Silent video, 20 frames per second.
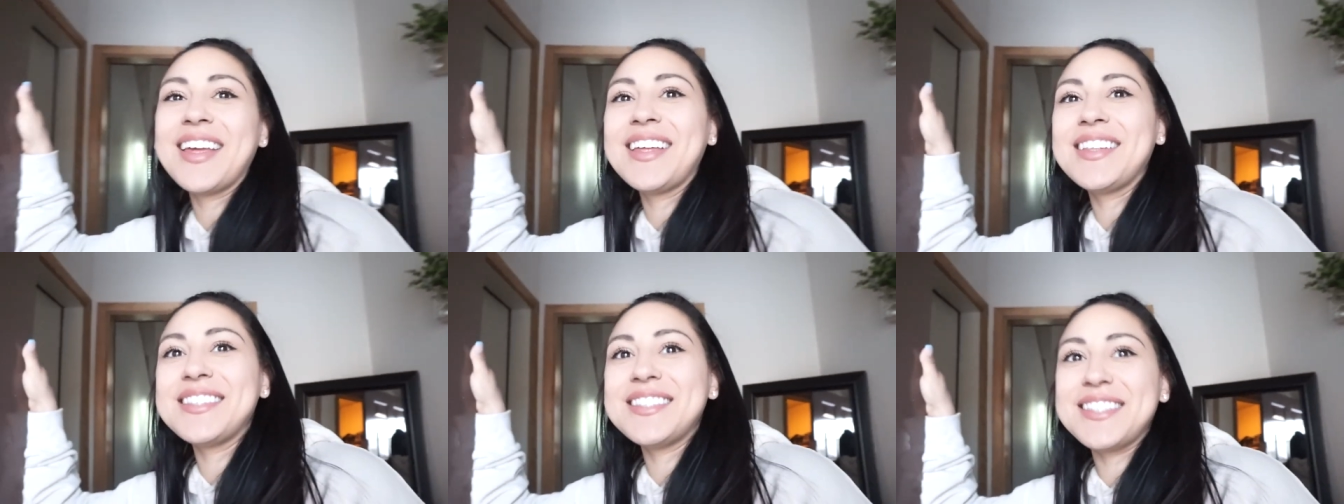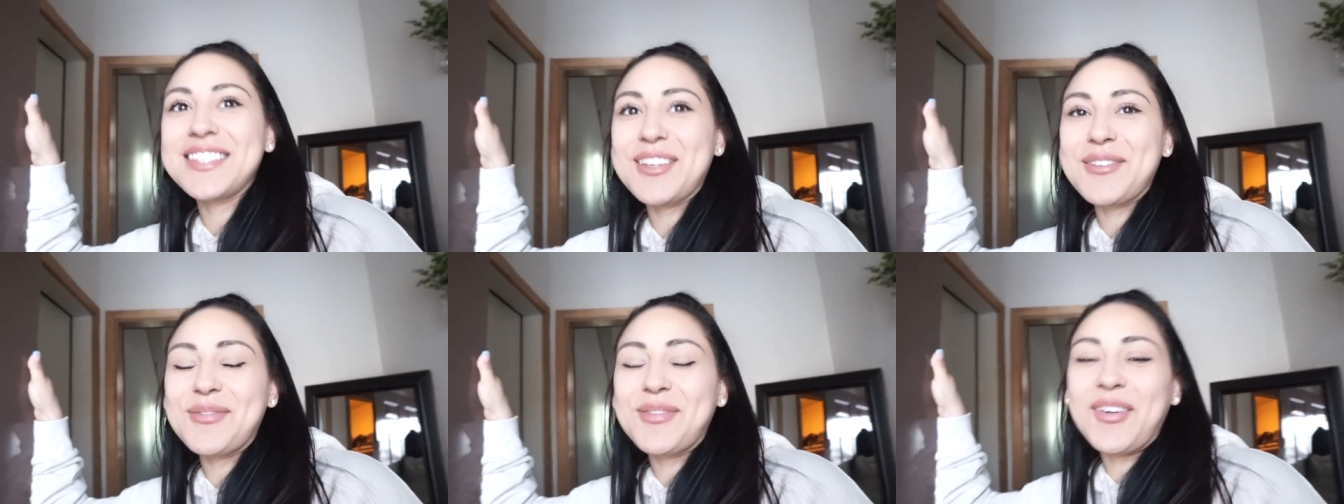in
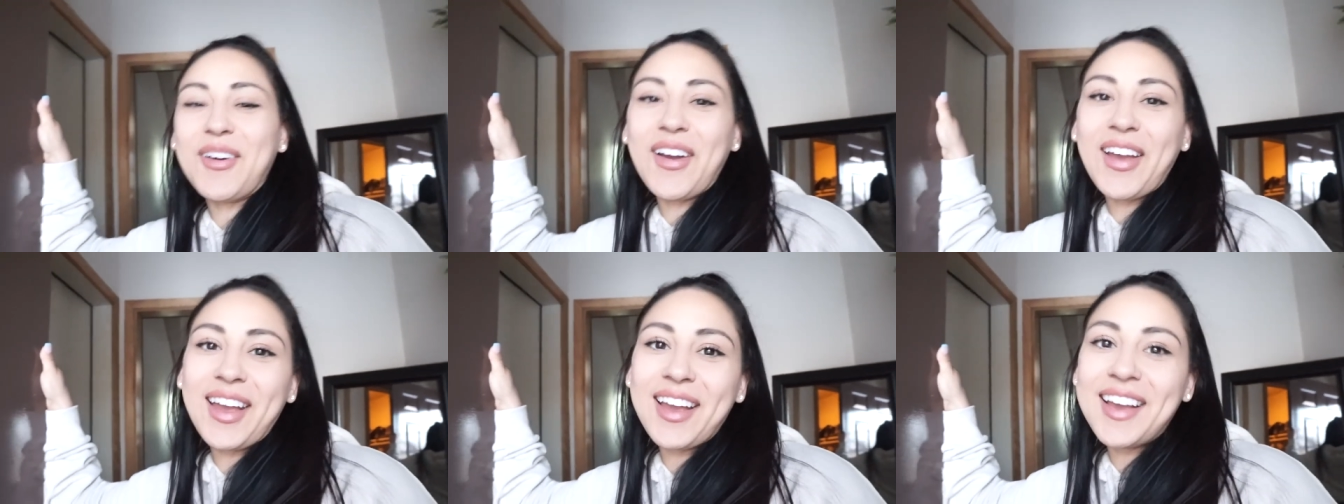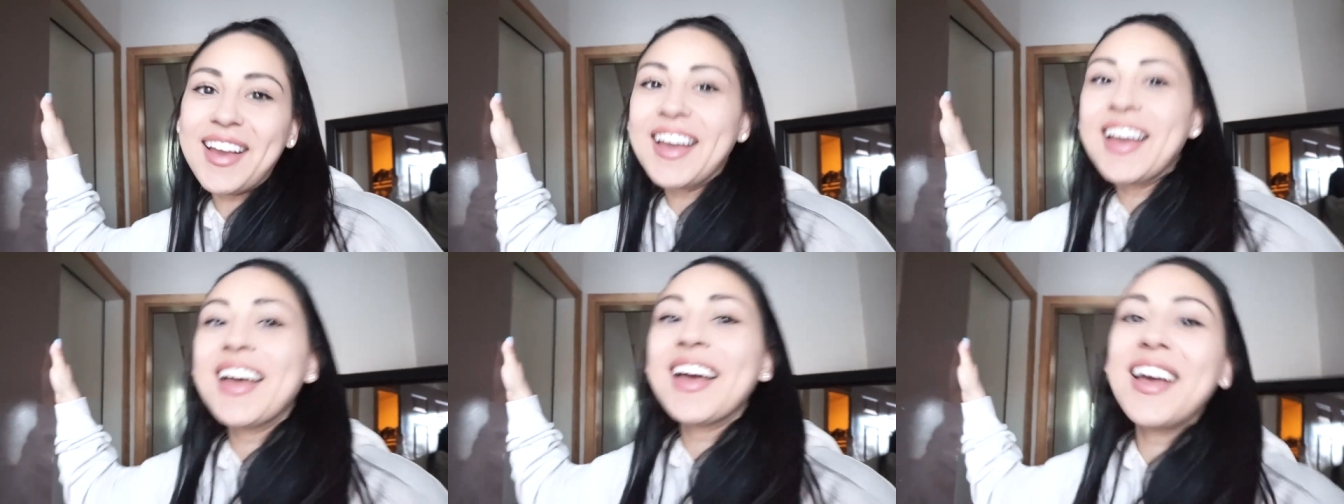some
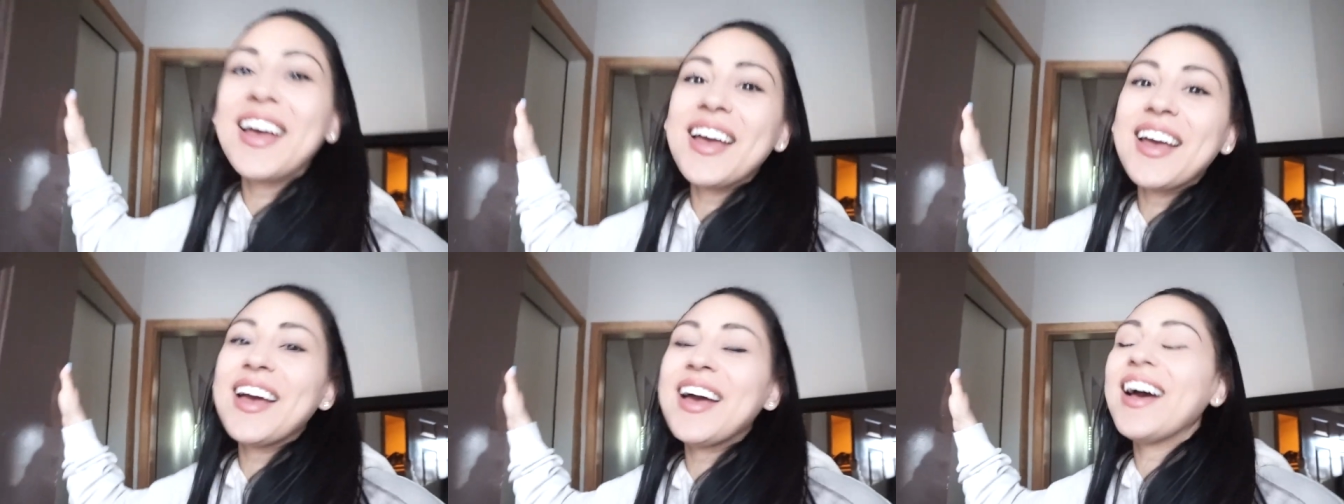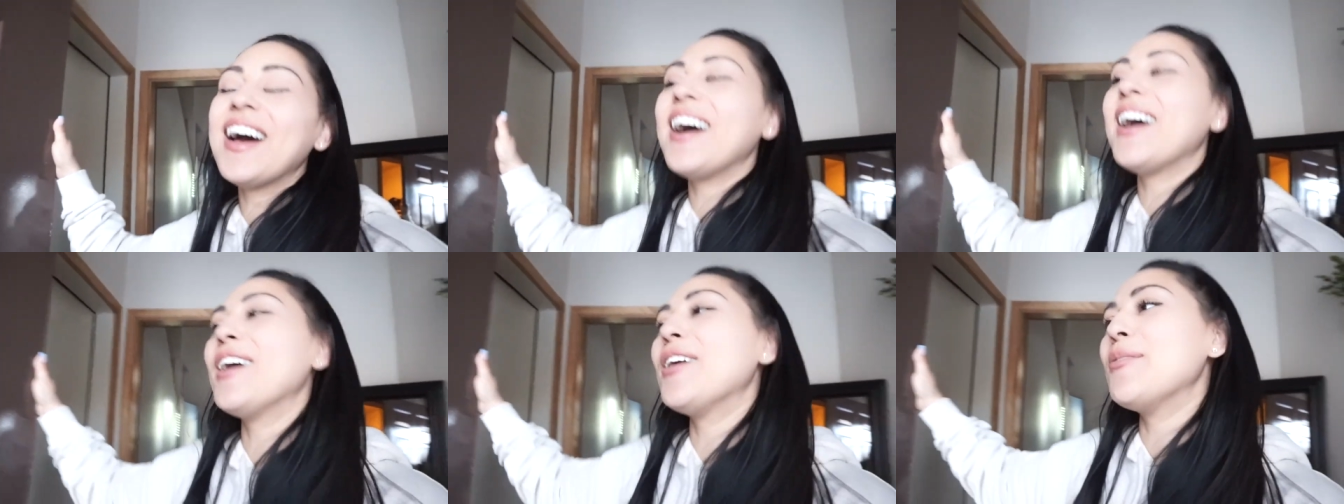way.
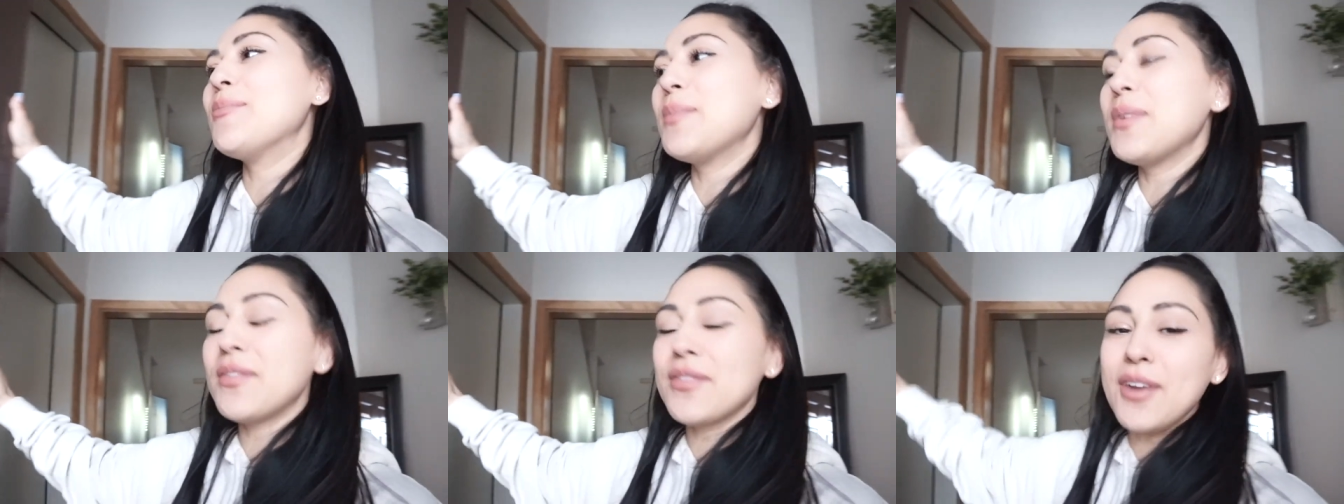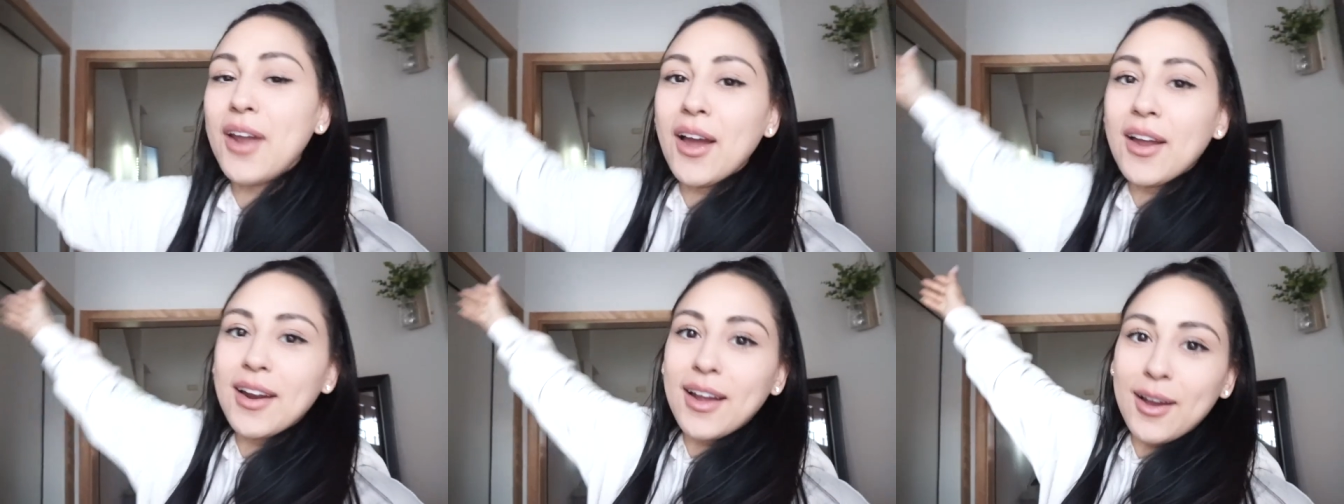Um, if
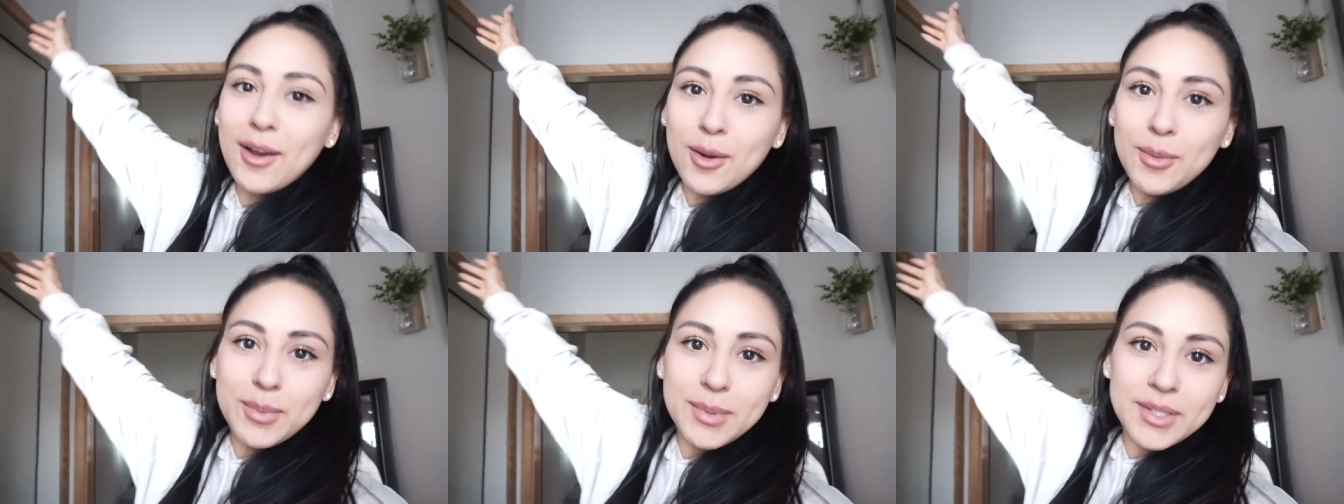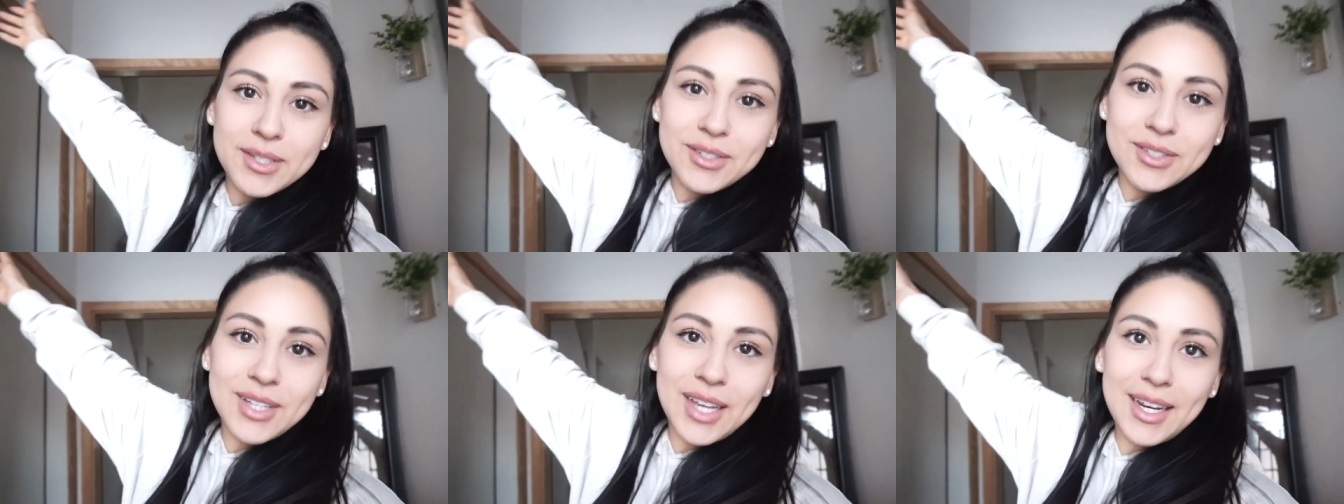not, I hope
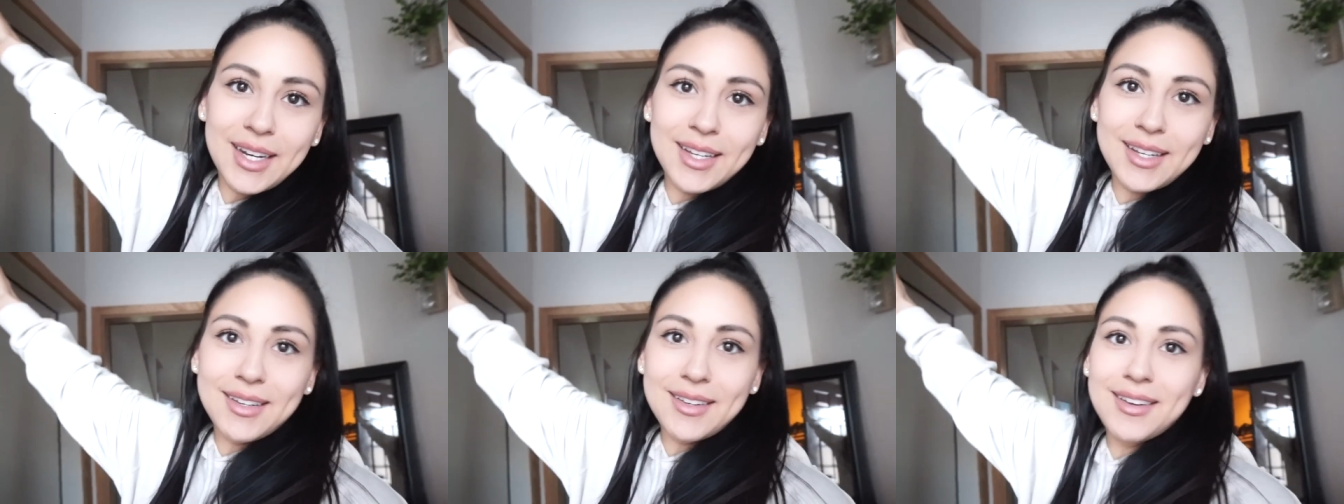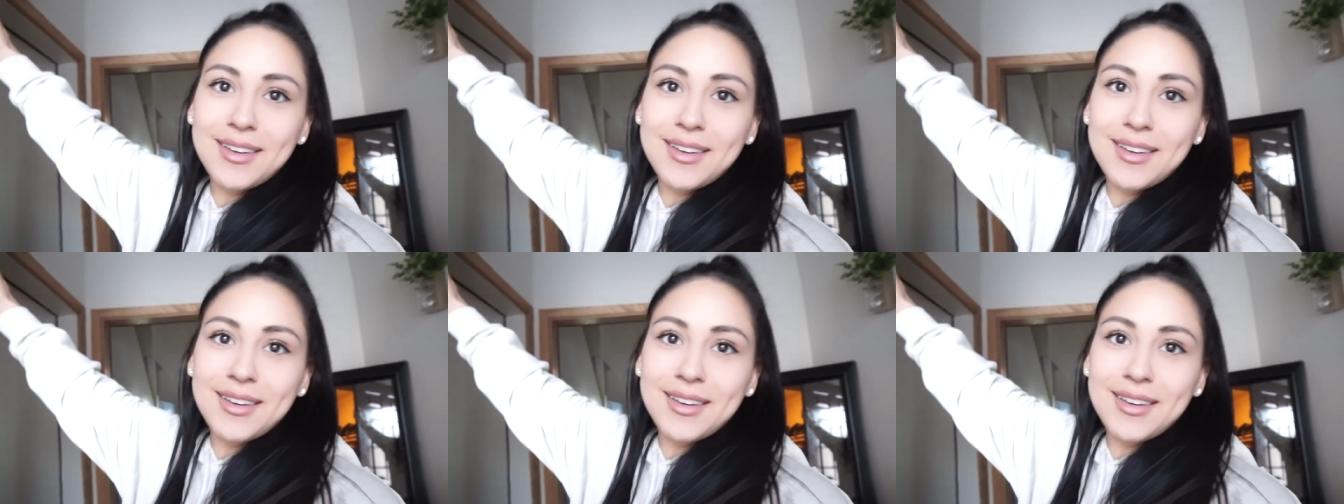entertaining.